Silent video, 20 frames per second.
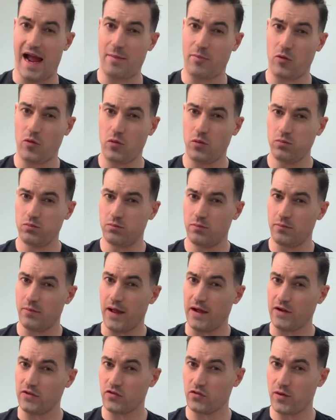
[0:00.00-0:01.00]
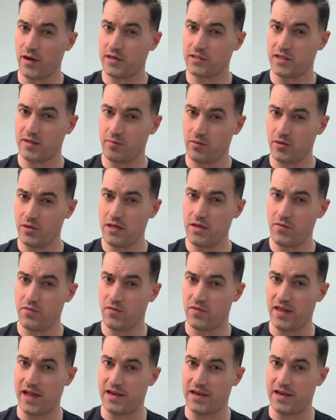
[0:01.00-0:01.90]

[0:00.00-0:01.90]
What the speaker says: apple extract, I believe.